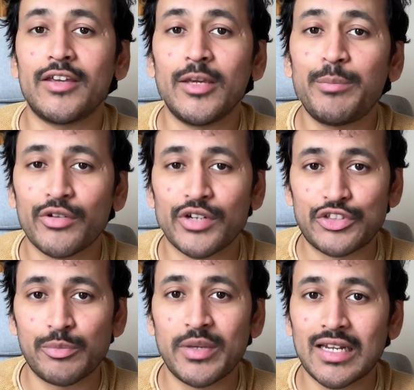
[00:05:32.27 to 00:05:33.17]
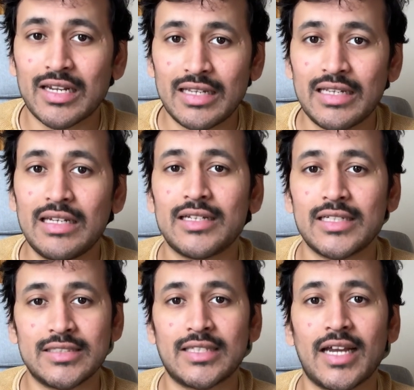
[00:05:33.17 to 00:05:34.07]
Keep your resume clean,
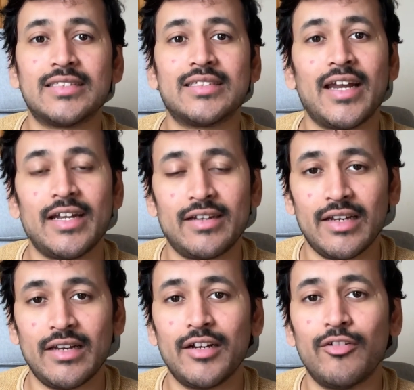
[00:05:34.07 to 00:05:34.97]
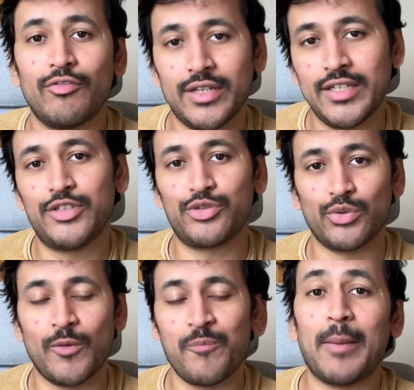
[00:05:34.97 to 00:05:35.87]
concise, and tailored for each
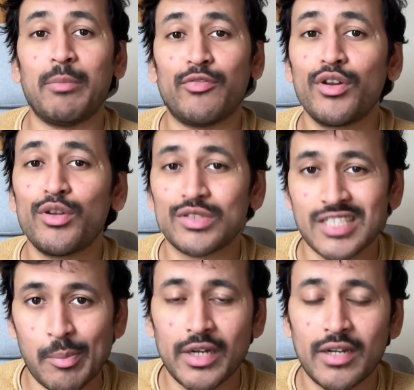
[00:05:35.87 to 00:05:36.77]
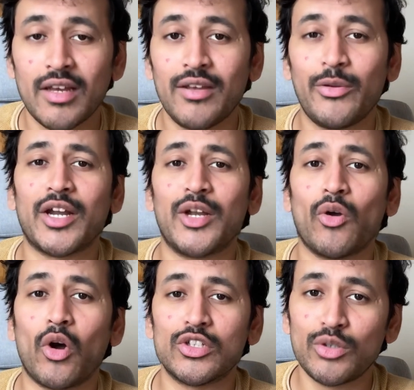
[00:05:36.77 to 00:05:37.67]
role. And before you submit, you can
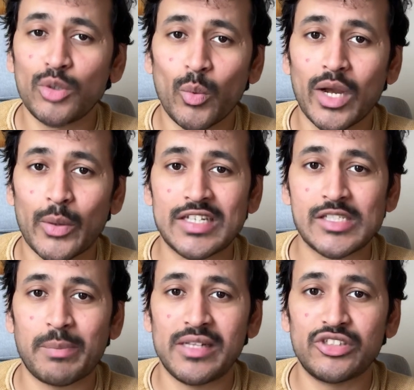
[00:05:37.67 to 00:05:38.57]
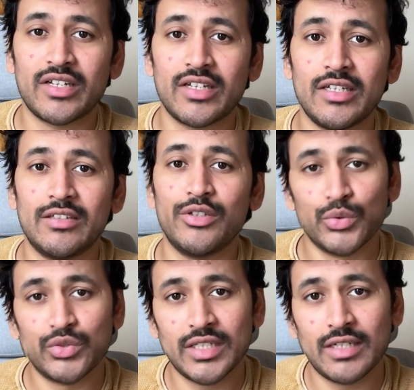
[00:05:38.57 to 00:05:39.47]
also do a quick spell check either
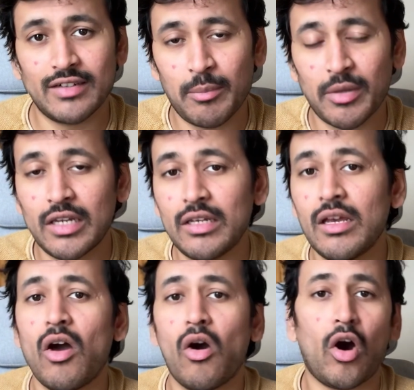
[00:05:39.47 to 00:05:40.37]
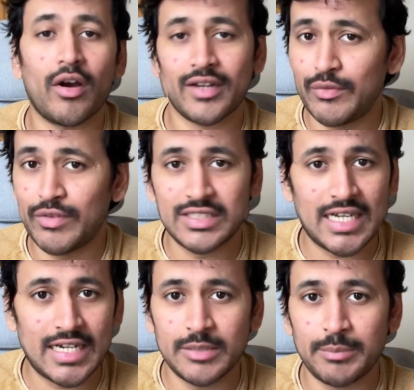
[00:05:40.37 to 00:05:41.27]
using Grammarly or even
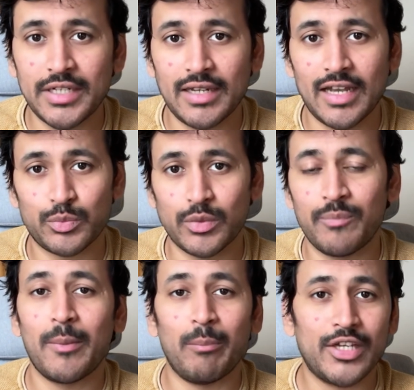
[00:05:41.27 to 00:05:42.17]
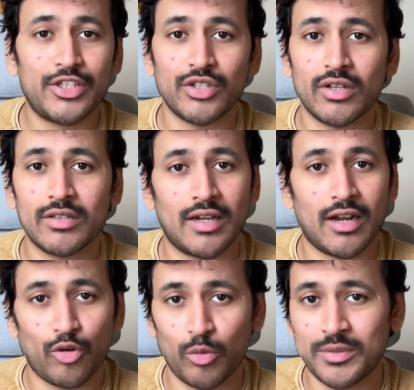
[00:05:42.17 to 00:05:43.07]
ChatGPT as well. Make sure there
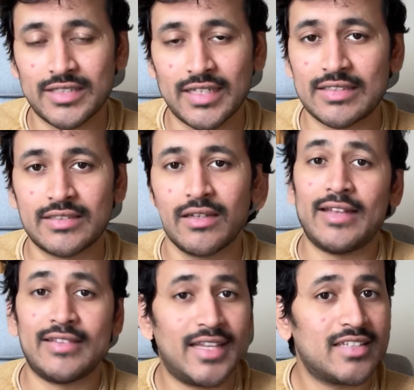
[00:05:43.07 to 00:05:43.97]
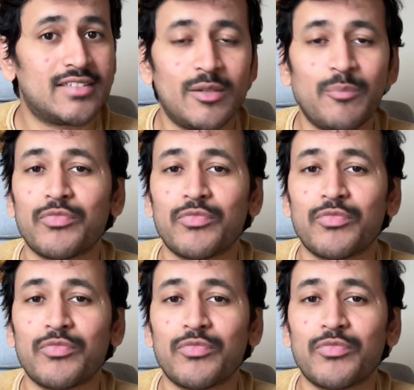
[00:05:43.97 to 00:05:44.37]
are no mistakes. And that's it.